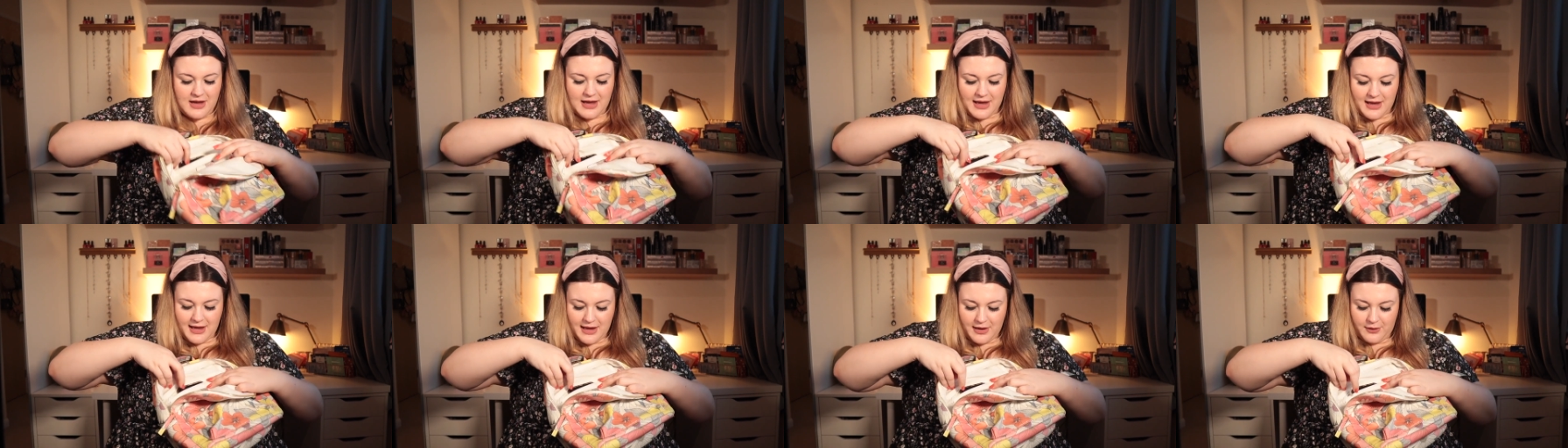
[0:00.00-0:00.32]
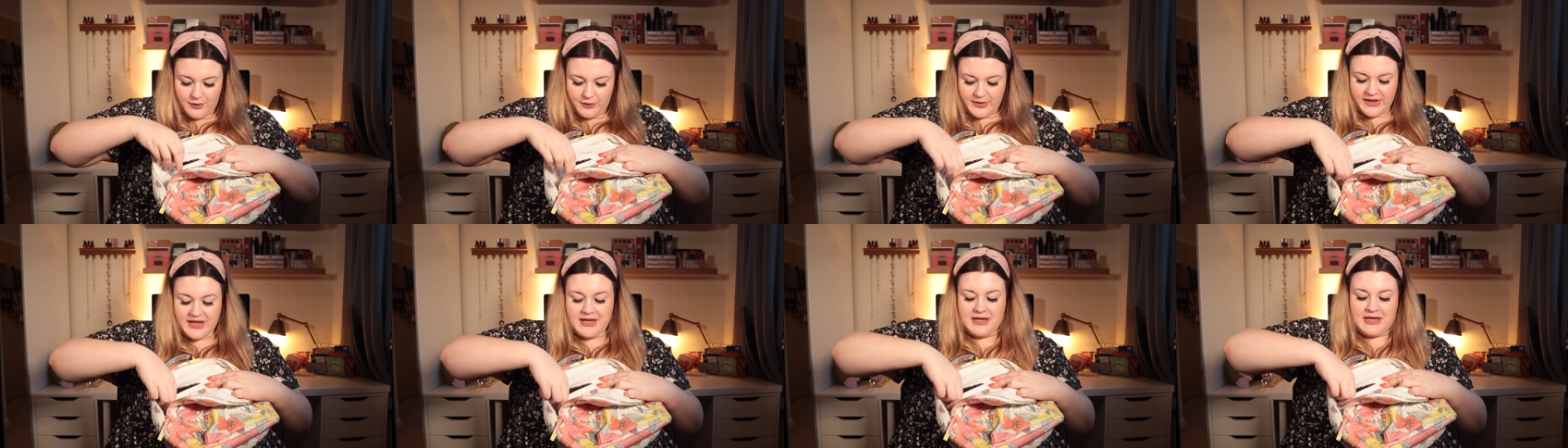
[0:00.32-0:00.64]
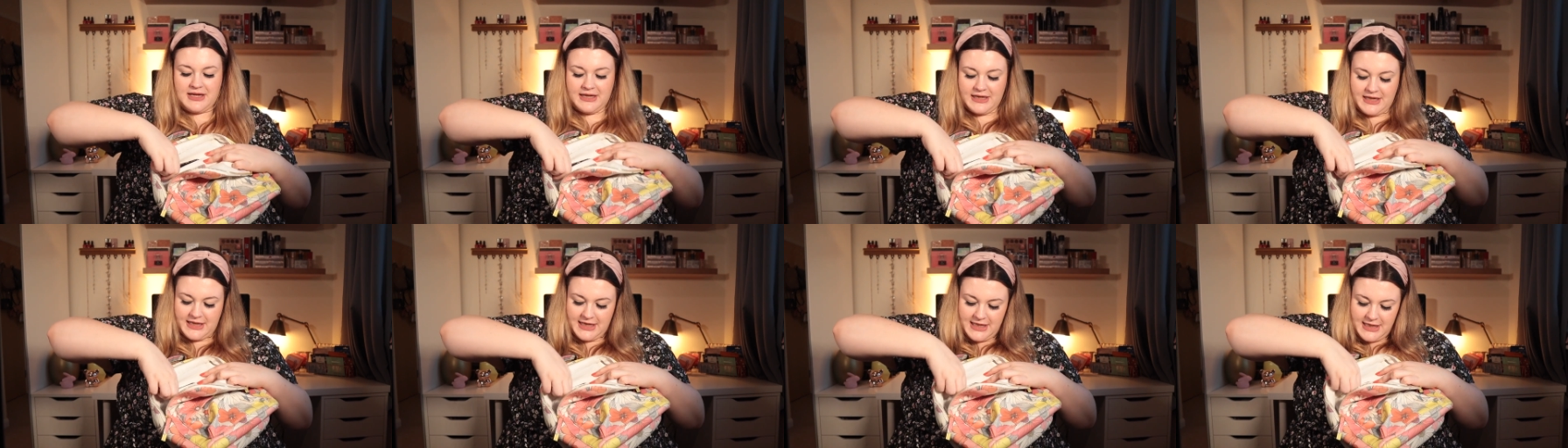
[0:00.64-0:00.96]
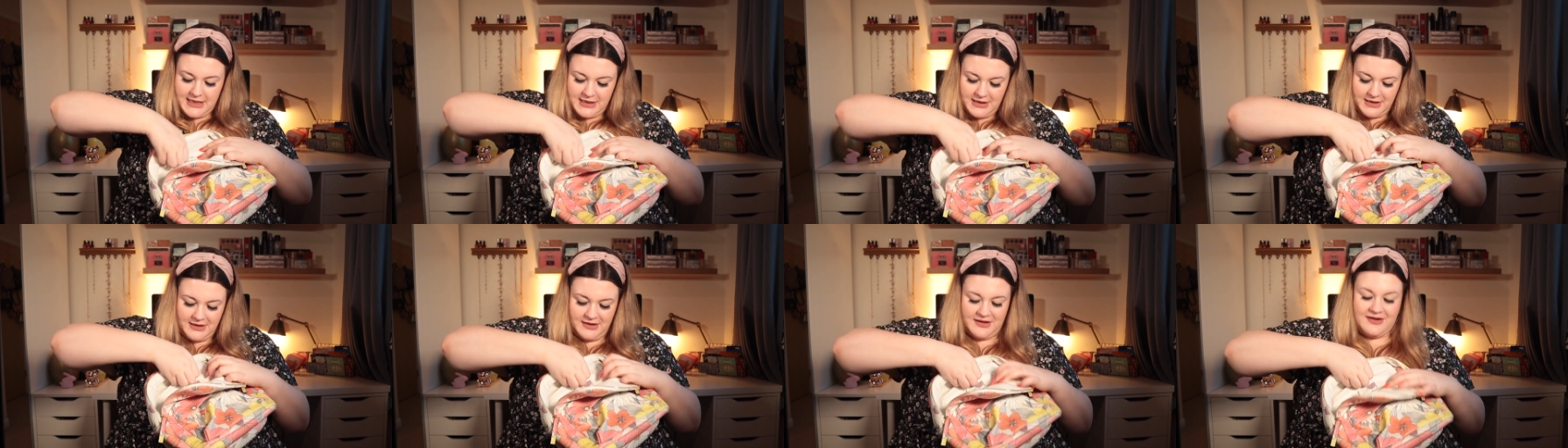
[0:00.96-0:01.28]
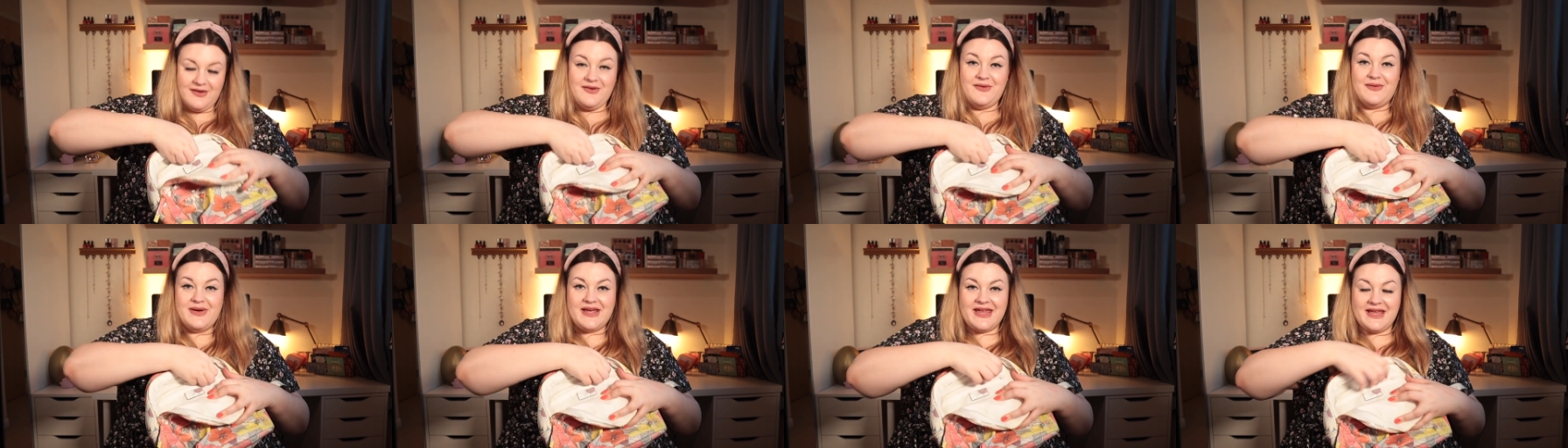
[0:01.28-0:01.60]
ah, we can get it in,
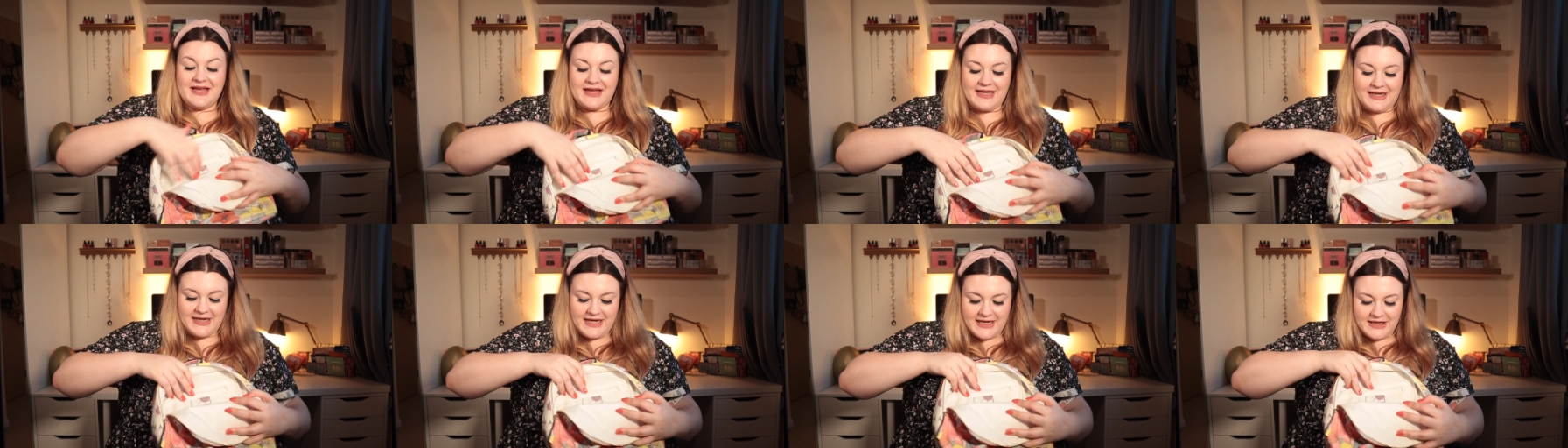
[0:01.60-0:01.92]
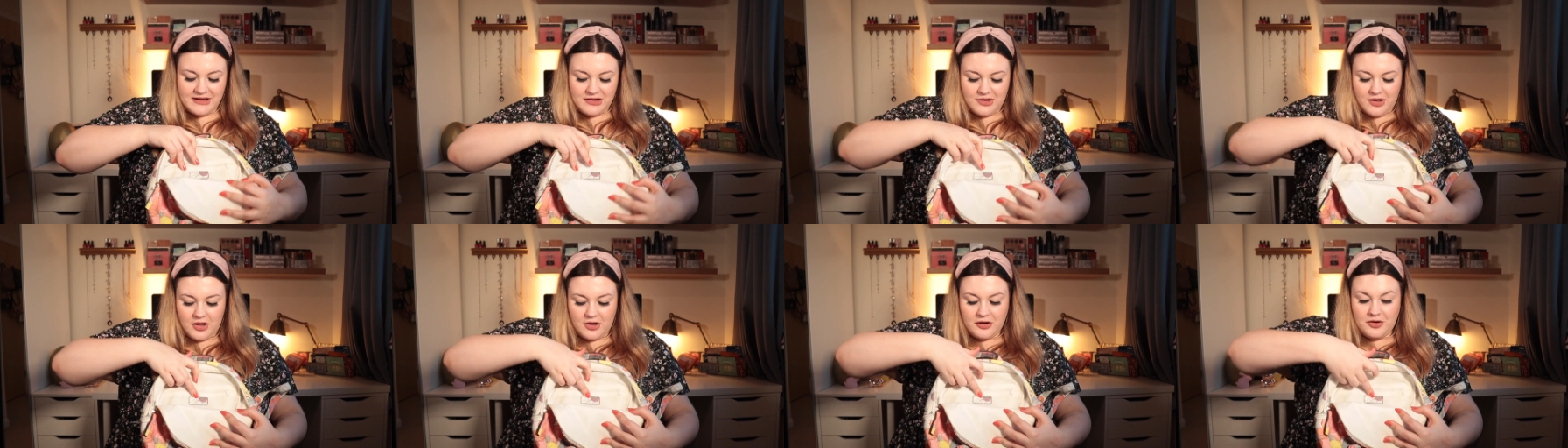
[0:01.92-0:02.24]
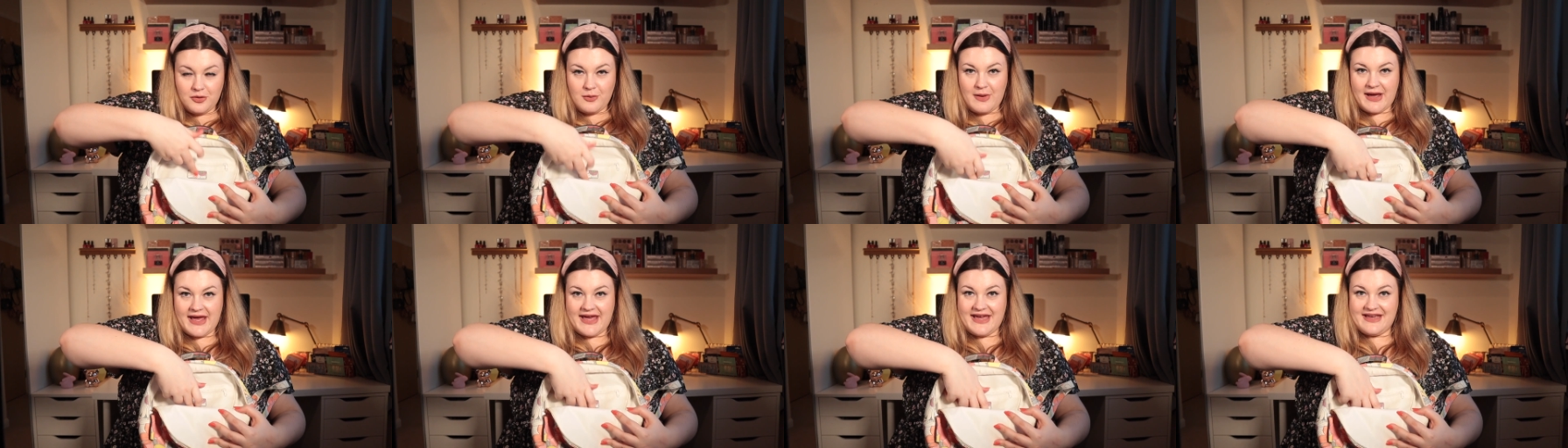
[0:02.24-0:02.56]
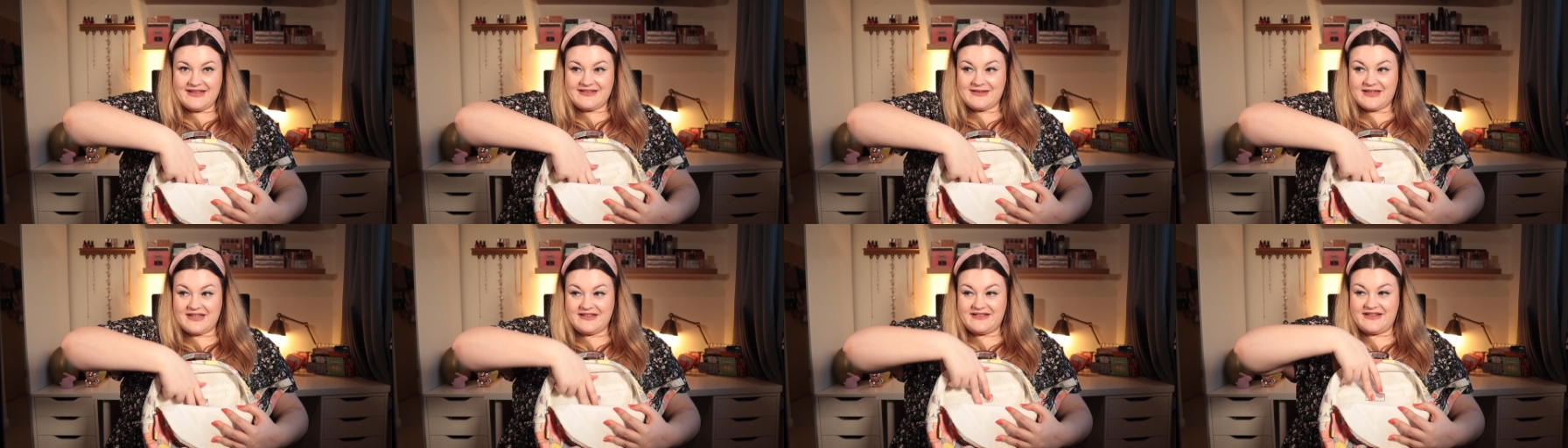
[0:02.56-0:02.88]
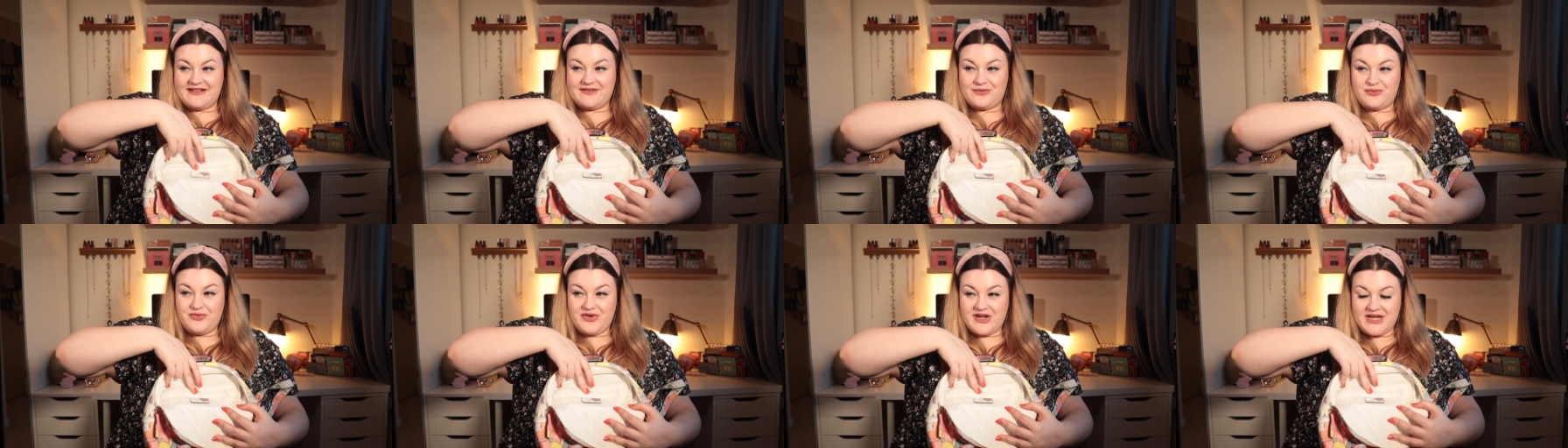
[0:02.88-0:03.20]
we can get it in long ways because
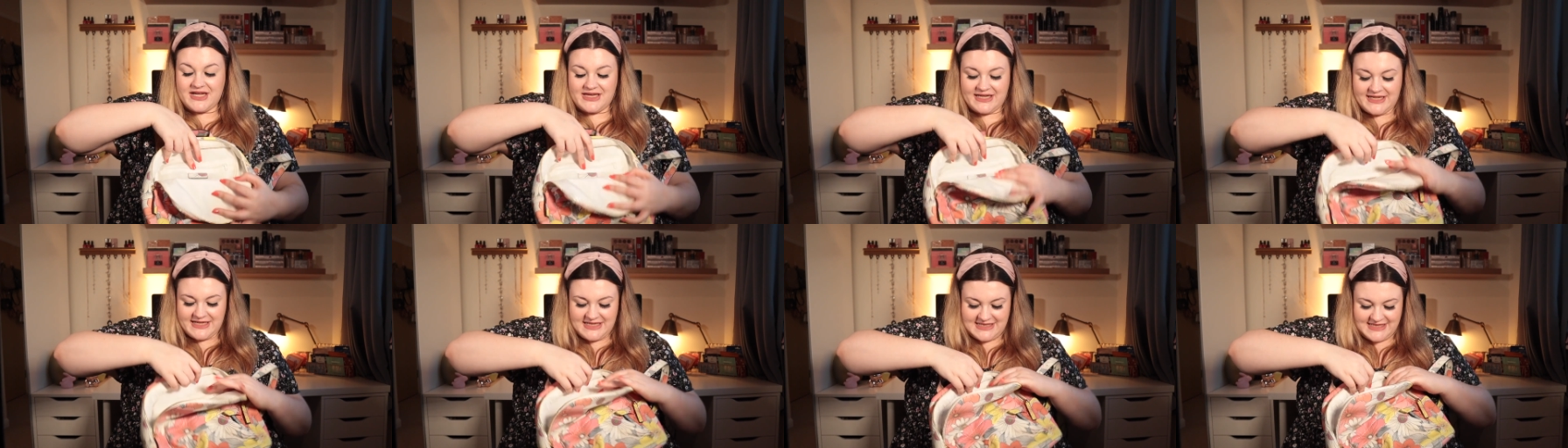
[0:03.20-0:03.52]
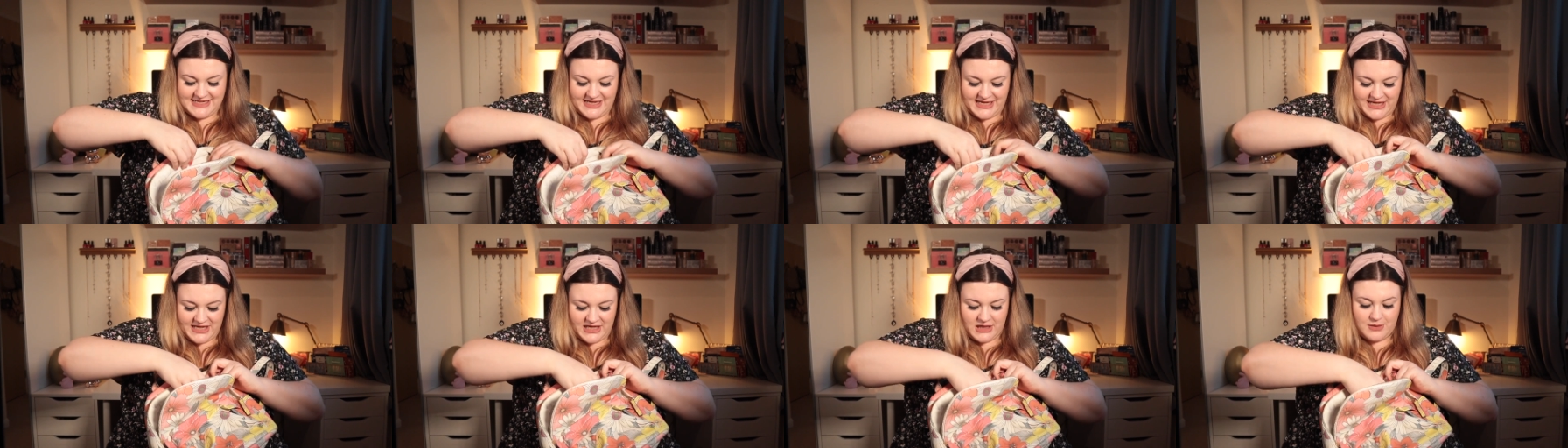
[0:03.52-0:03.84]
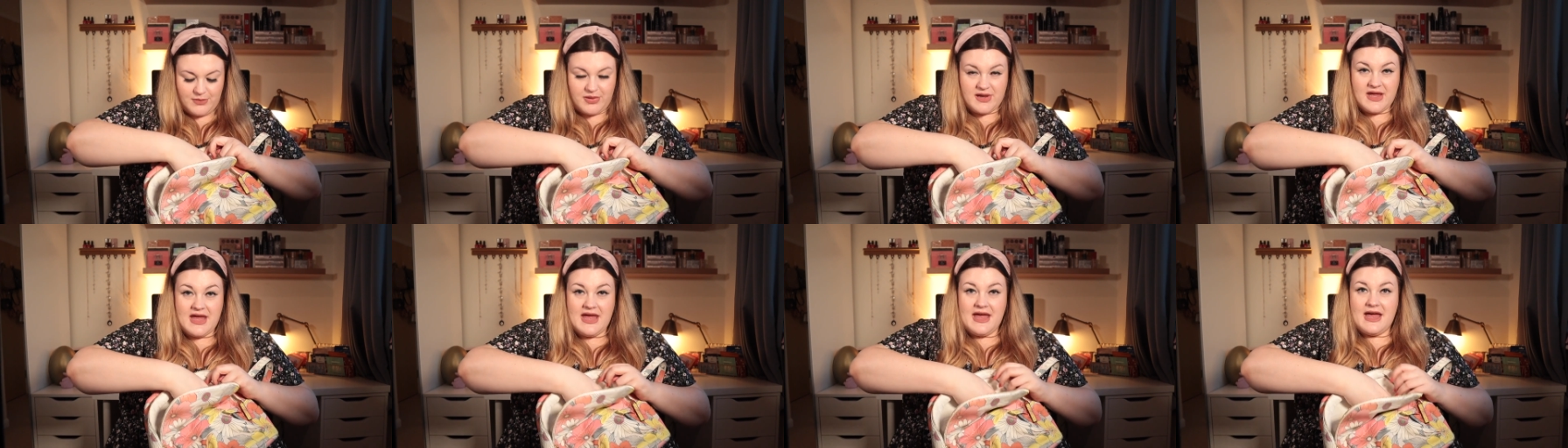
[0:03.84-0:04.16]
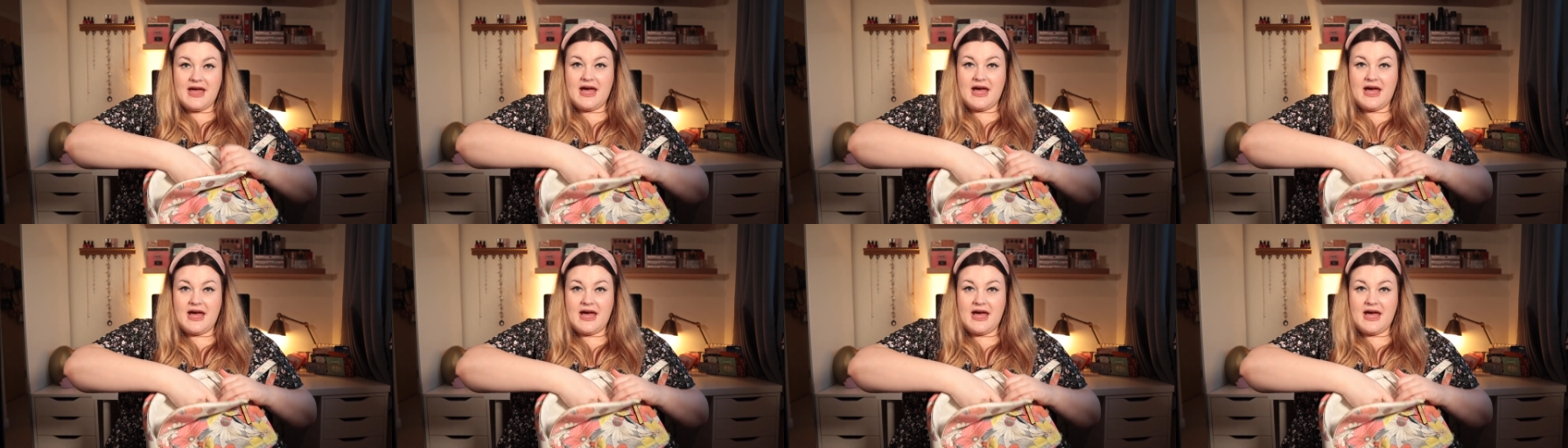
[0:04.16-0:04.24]
it's really deep.